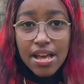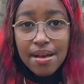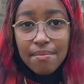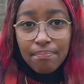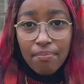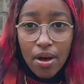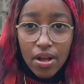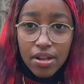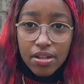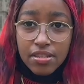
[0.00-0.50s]

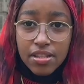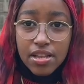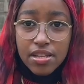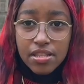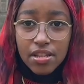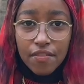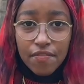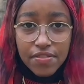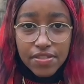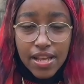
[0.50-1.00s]
politics
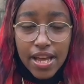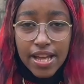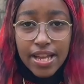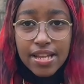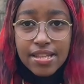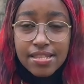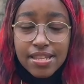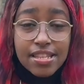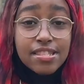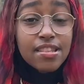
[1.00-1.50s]
of
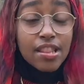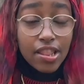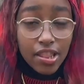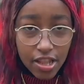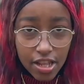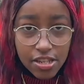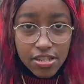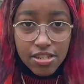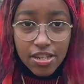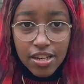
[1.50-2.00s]
science is
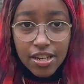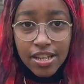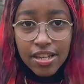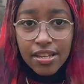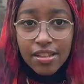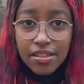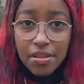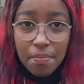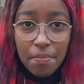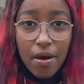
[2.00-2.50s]
literally
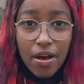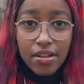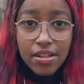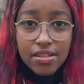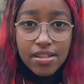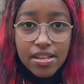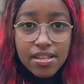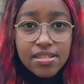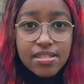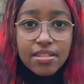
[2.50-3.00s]
the
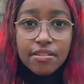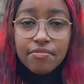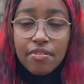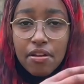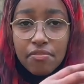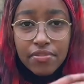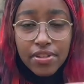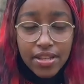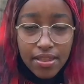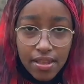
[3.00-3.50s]
politics
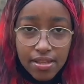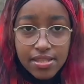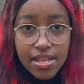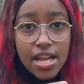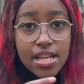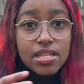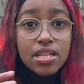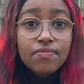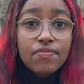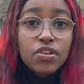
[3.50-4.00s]
surrounding the
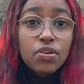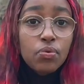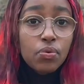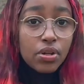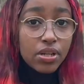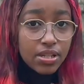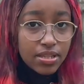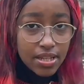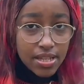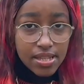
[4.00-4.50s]
scientific
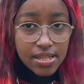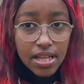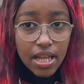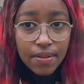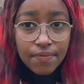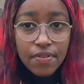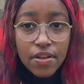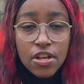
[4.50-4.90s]
world itself.